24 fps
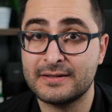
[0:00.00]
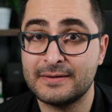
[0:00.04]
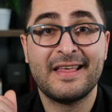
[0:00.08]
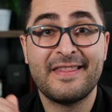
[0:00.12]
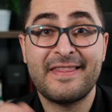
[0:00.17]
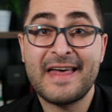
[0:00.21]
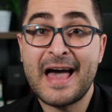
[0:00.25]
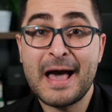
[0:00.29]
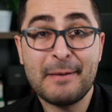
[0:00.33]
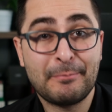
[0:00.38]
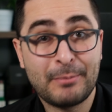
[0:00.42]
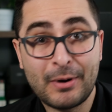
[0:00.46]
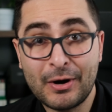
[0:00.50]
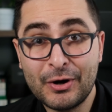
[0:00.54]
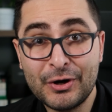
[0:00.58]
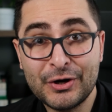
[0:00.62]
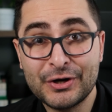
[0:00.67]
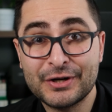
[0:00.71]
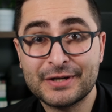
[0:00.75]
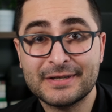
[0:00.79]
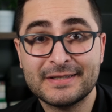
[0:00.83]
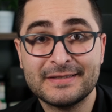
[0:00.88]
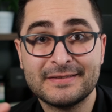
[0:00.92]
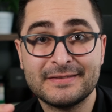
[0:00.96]
That
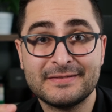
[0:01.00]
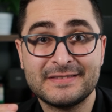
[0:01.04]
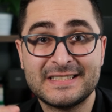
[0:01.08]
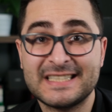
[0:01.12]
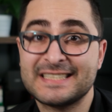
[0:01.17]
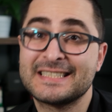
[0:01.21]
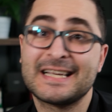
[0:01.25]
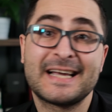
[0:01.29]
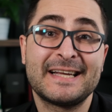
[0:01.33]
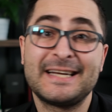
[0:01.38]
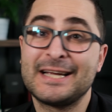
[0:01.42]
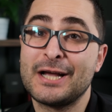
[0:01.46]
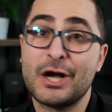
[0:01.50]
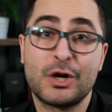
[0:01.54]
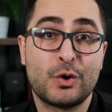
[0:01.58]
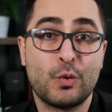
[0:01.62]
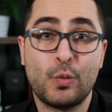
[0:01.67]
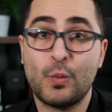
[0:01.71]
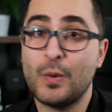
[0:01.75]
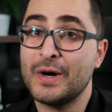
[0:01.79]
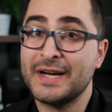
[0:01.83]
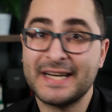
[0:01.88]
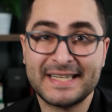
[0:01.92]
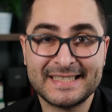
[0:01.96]
part, deciding on
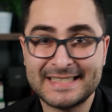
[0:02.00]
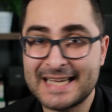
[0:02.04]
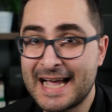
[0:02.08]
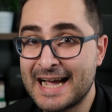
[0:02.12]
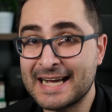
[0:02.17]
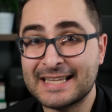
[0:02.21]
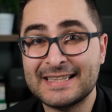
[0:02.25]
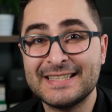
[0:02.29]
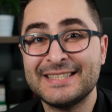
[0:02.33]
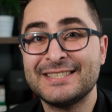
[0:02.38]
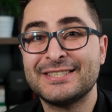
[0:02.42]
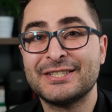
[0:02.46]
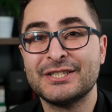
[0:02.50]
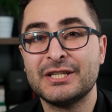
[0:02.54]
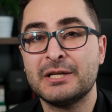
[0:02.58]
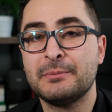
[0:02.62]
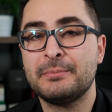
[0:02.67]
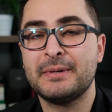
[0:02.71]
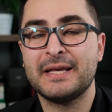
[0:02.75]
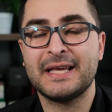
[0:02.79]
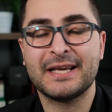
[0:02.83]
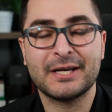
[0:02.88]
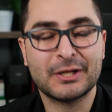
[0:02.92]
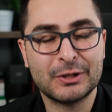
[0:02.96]
what exactly is going to
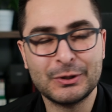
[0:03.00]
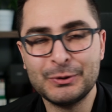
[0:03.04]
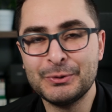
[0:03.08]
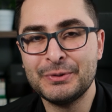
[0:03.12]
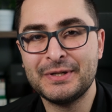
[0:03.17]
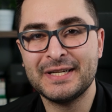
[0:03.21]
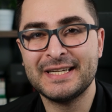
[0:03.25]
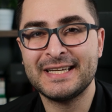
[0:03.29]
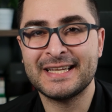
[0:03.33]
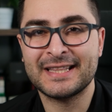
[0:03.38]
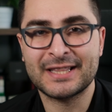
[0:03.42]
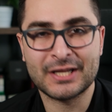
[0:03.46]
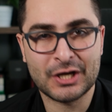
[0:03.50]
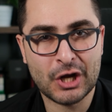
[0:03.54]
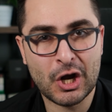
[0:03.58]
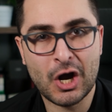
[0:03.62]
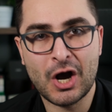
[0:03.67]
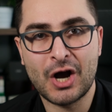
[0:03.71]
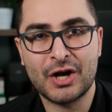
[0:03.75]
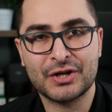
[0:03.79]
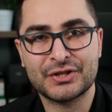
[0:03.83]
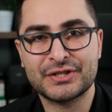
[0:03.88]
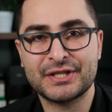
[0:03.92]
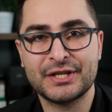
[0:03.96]
be included in the
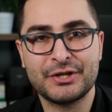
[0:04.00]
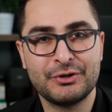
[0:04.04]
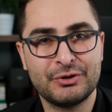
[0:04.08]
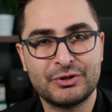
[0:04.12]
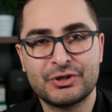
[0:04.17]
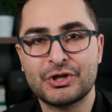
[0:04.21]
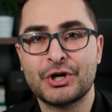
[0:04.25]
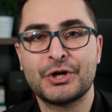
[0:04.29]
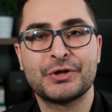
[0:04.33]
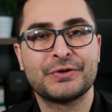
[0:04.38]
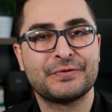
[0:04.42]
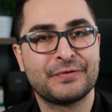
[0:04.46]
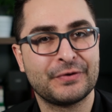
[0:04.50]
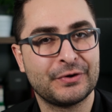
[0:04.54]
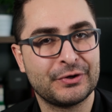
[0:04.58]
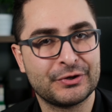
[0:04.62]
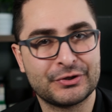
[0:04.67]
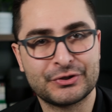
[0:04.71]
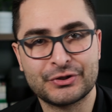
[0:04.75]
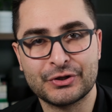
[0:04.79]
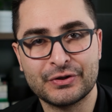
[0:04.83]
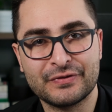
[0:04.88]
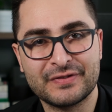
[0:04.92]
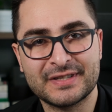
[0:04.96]
cost that you charge for your
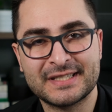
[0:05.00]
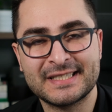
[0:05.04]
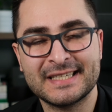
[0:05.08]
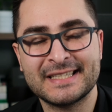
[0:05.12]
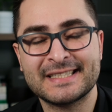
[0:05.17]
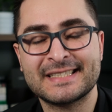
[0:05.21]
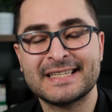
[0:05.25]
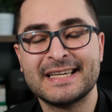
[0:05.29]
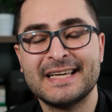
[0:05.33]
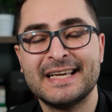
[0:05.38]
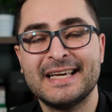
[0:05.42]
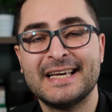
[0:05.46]
services,